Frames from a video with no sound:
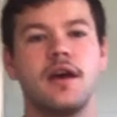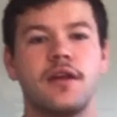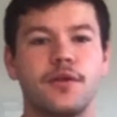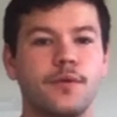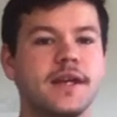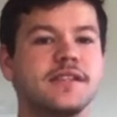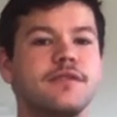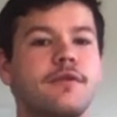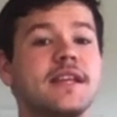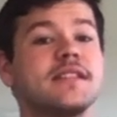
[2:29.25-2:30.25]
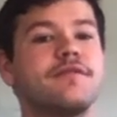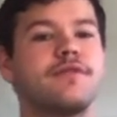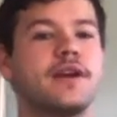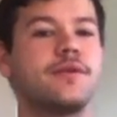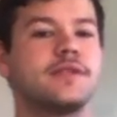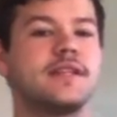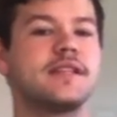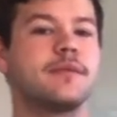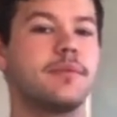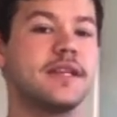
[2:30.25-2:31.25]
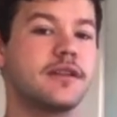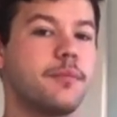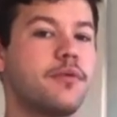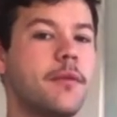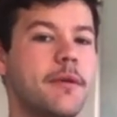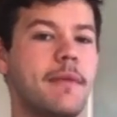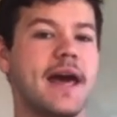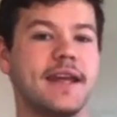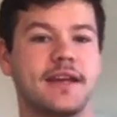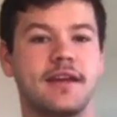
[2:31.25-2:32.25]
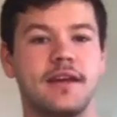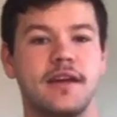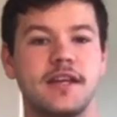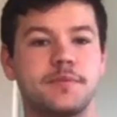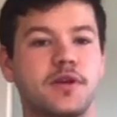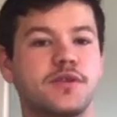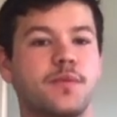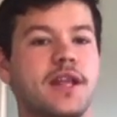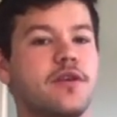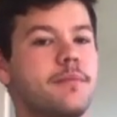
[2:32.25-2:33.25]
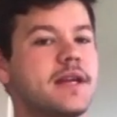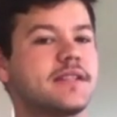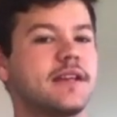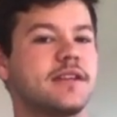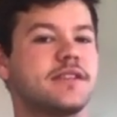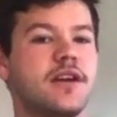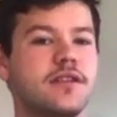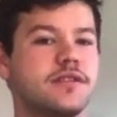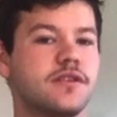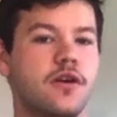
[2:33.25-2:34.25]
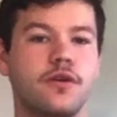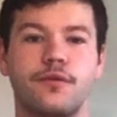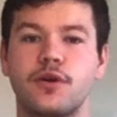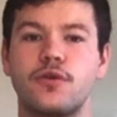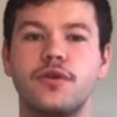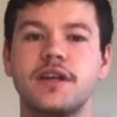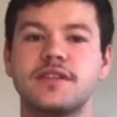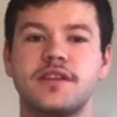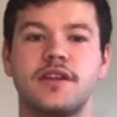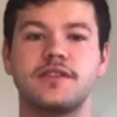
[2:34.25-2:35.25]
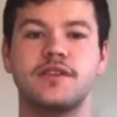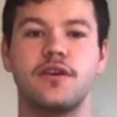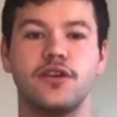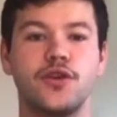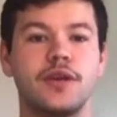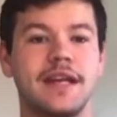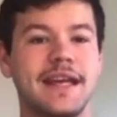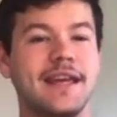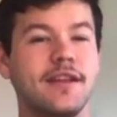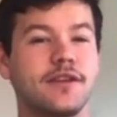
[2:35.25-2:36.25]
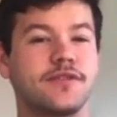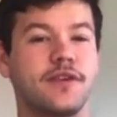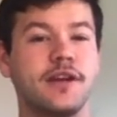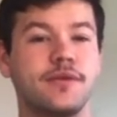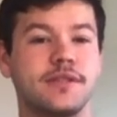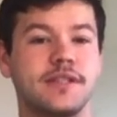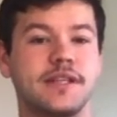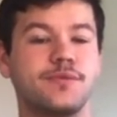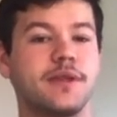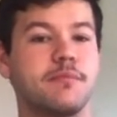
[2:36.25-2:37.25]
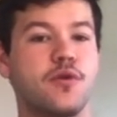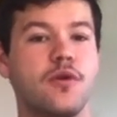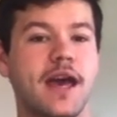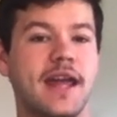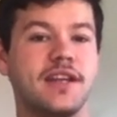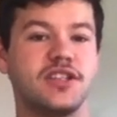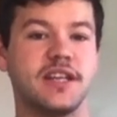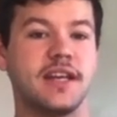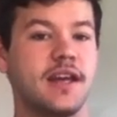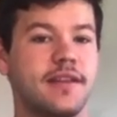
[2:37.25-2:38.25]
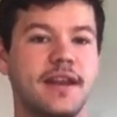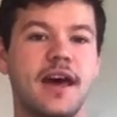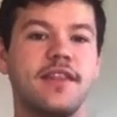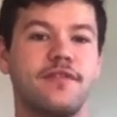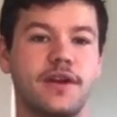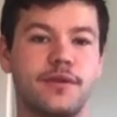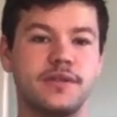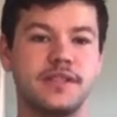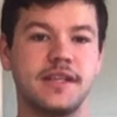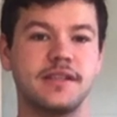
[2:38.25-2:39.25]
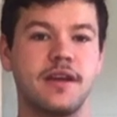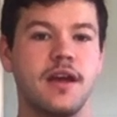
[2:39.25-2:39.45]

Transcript: The reason resonant frequencies can be so problematic is because when you're mixing a certain song or recording a certain song, you can hear those frequencies with more energy than other frequencies,